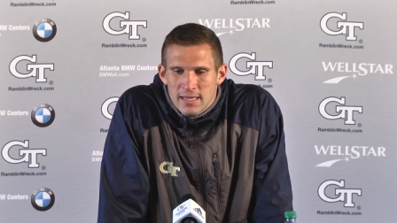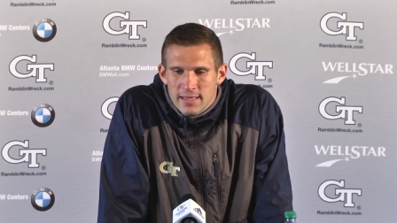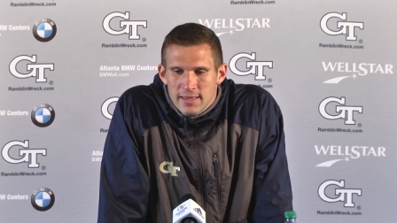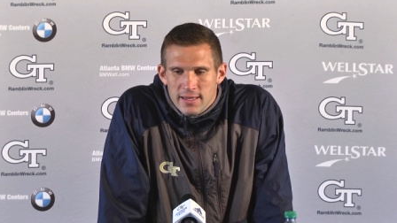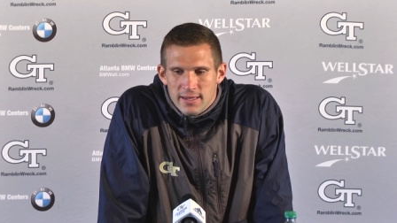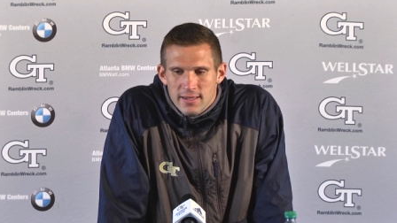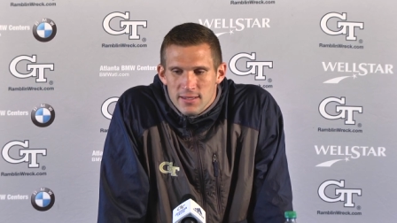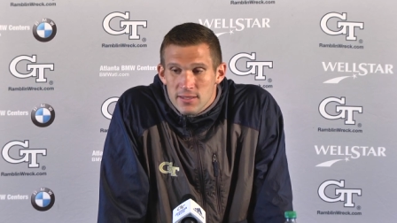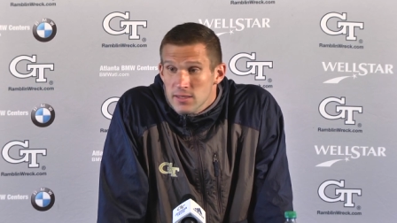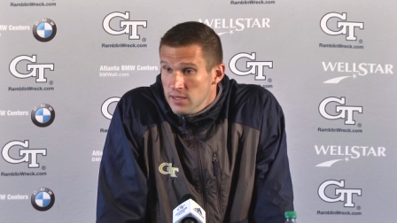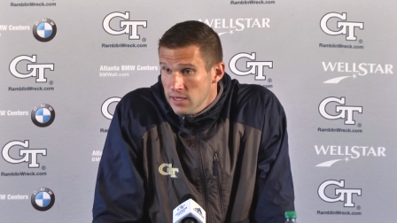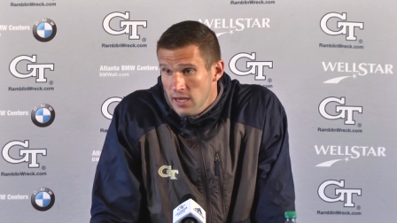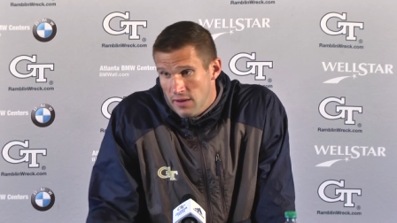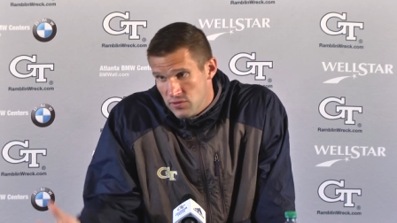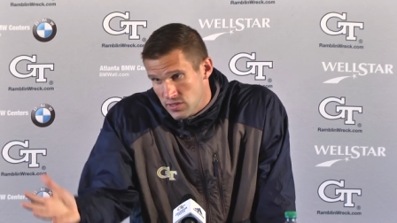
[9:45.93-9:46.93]
I think
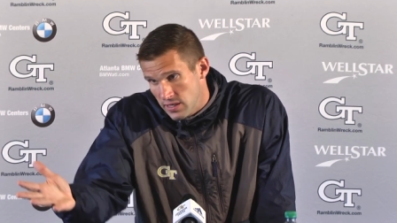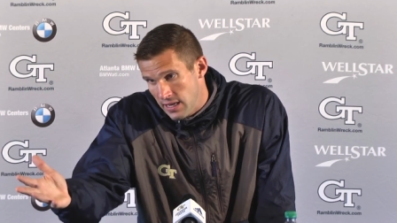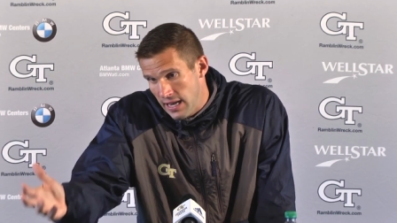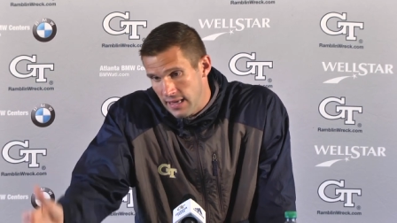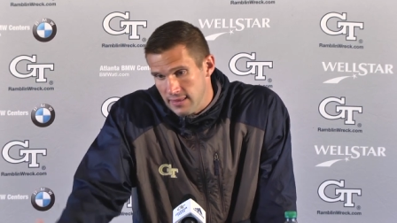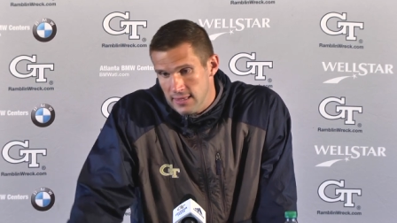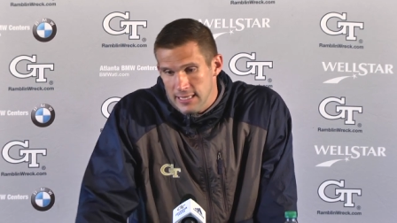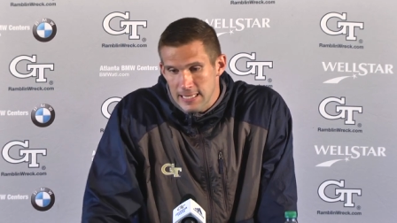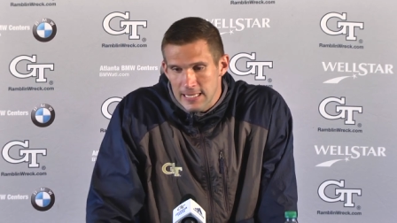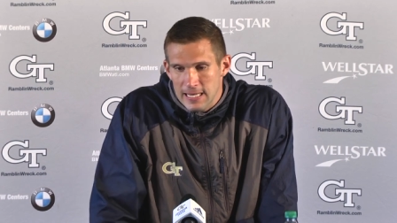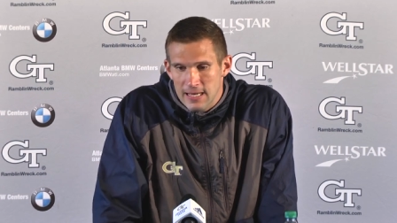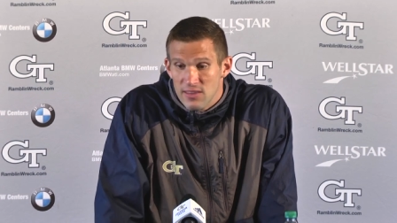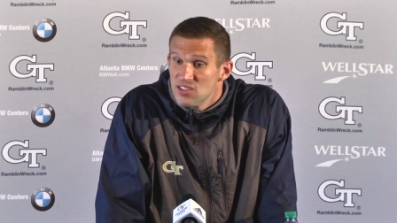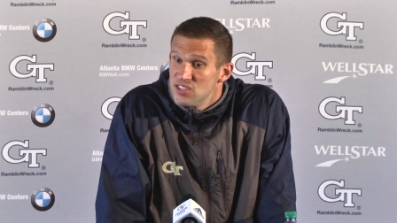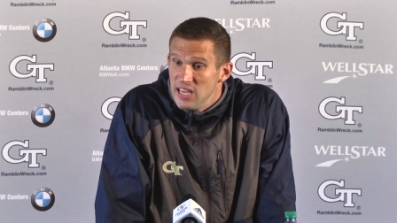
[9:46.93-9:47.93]
he obviously had
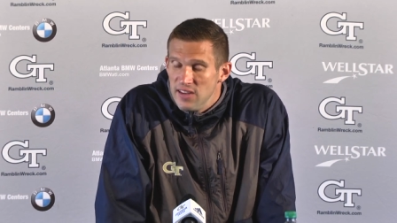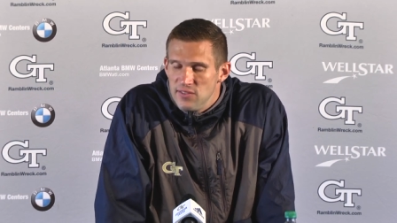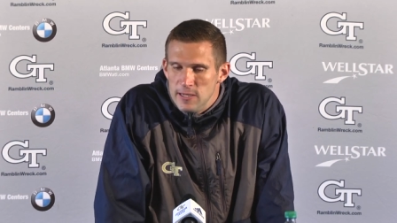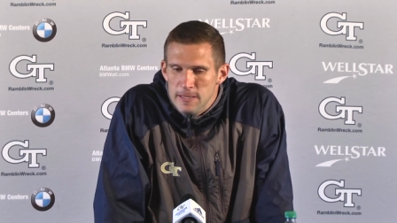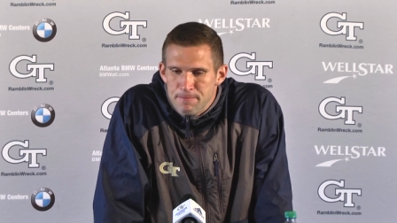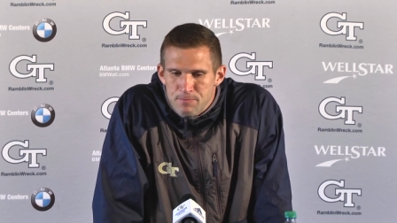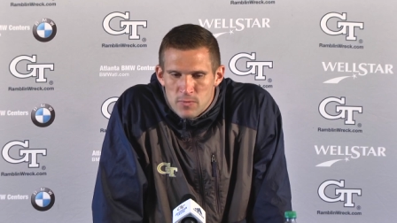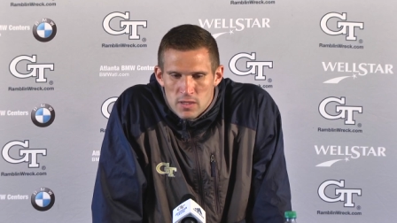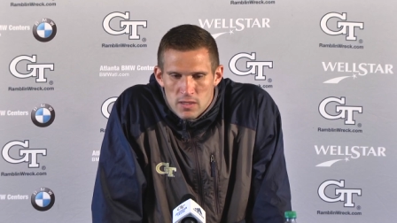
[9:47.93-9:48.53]
the safety.